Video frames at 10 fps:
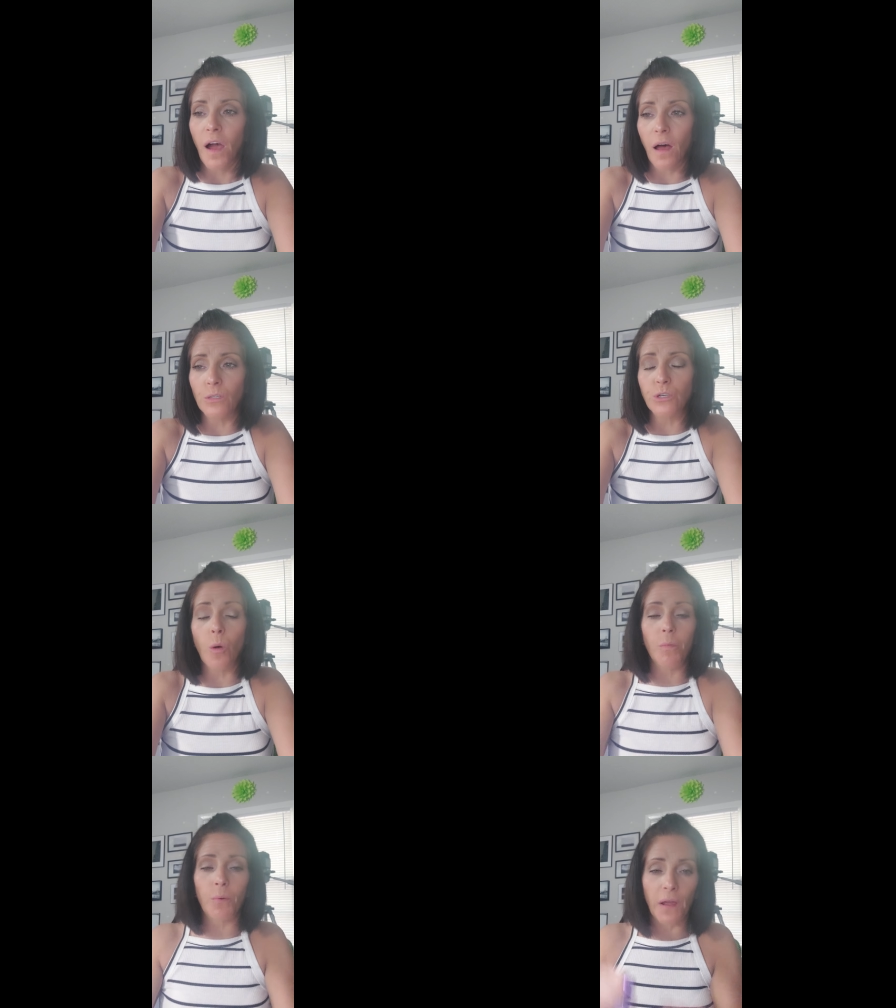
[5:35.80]
I also
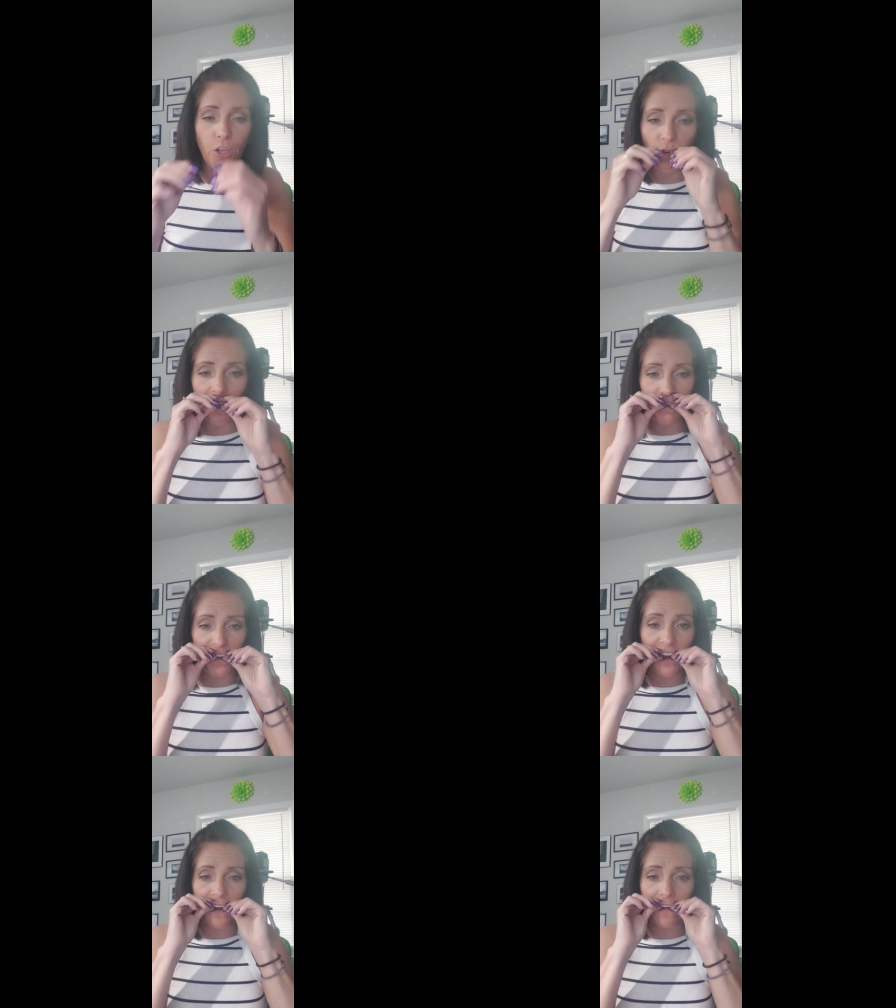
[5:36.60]
hope and pray you have
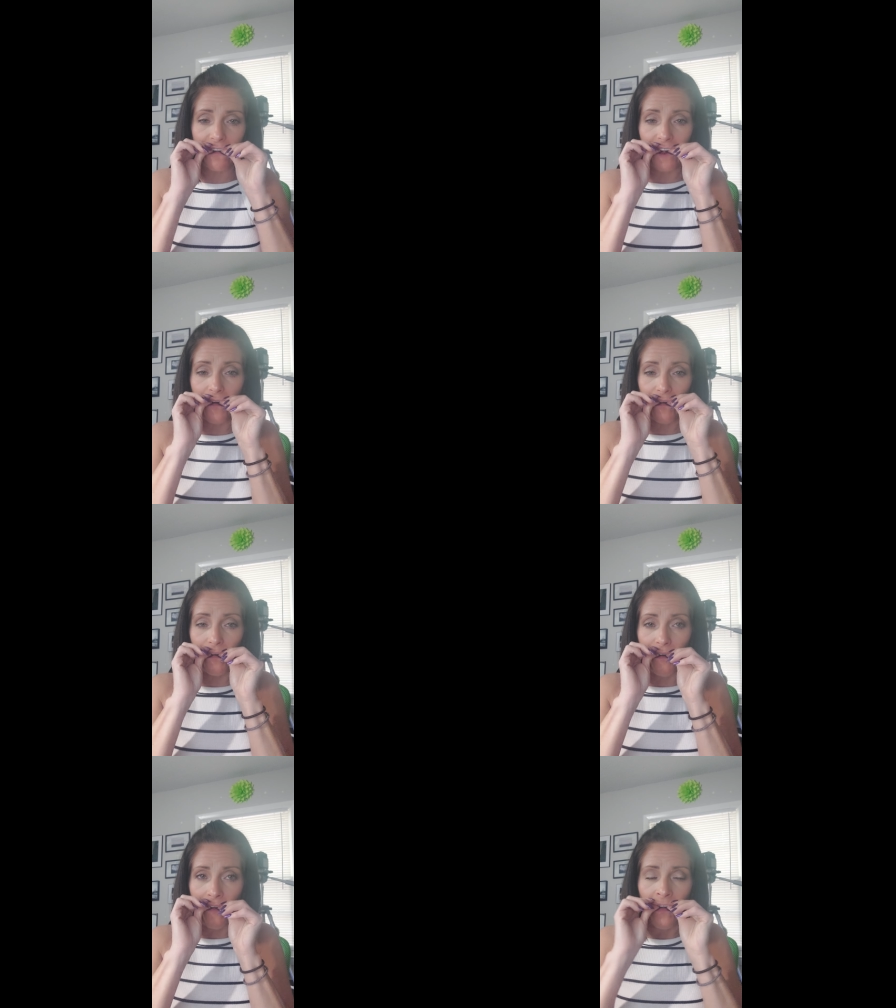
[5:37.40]
dentists that
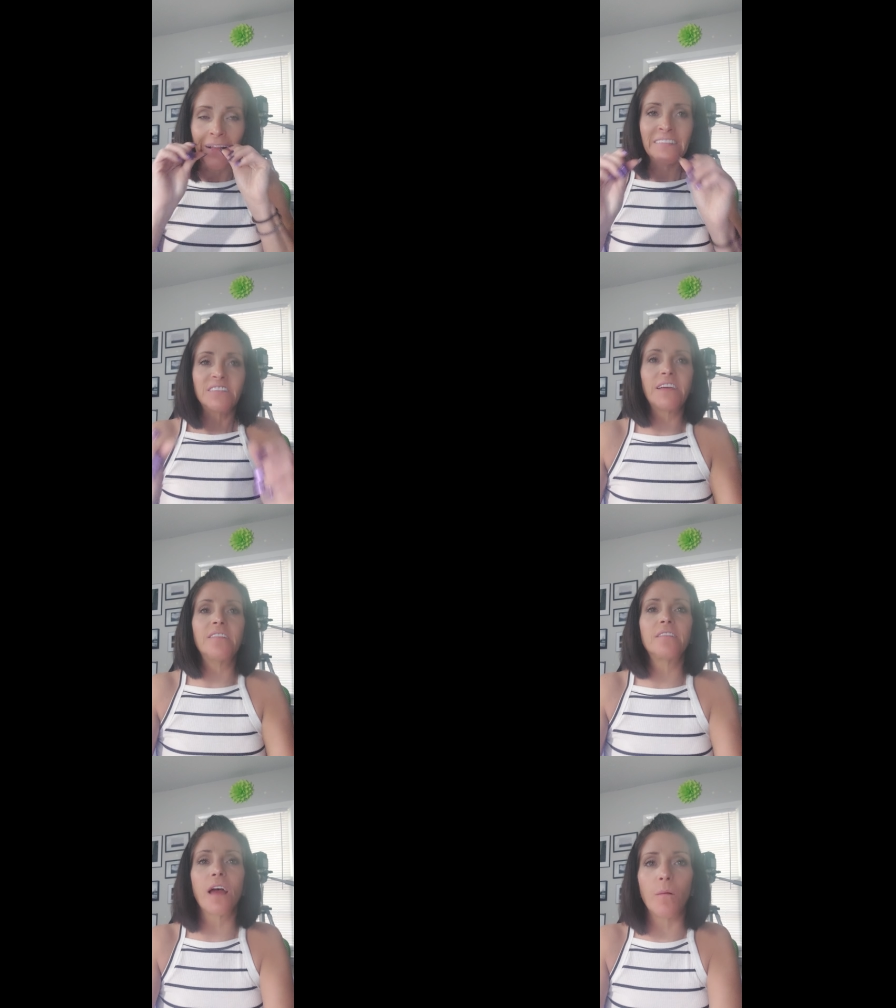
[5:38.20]
will
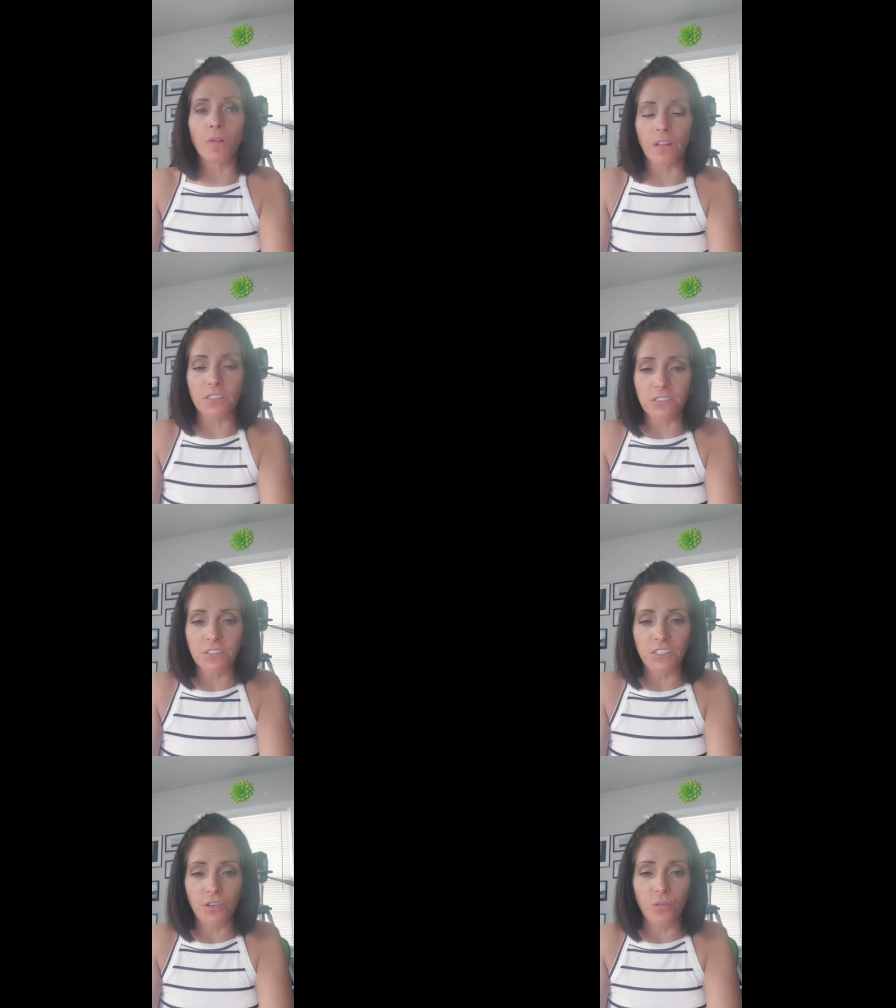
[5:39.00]
take the time to listen
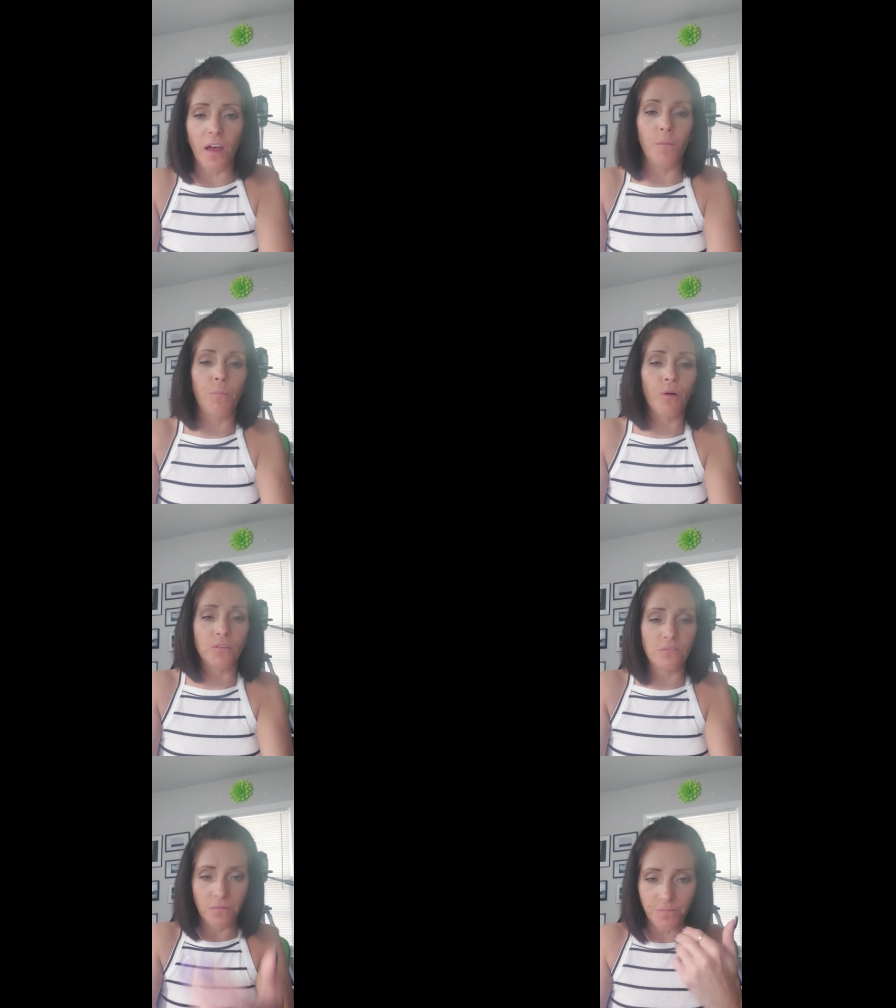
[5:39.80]
to you and
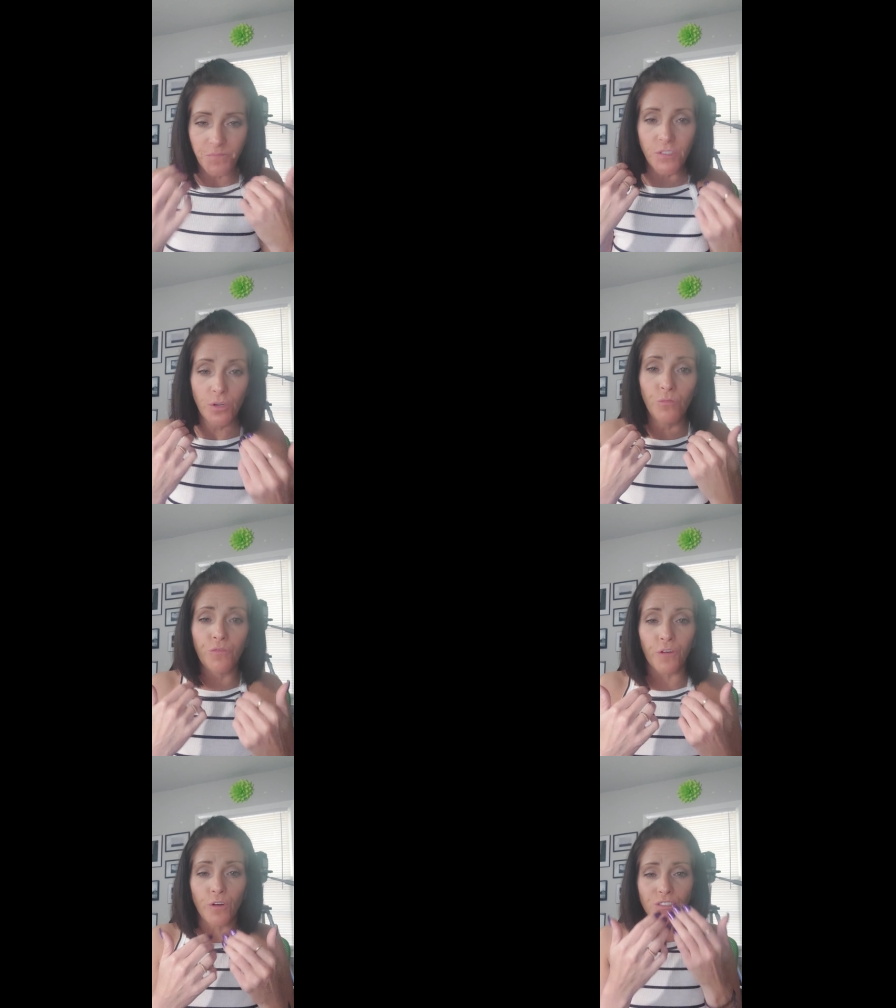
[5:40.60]
put you
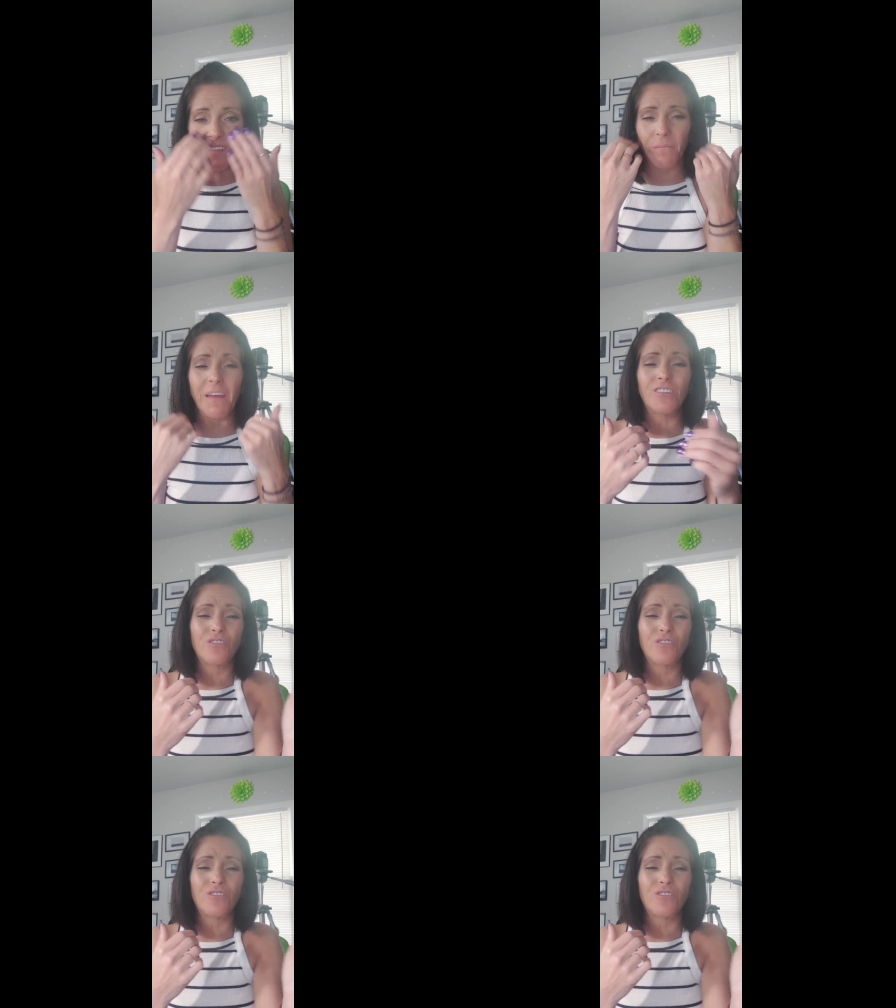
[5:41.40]
first and make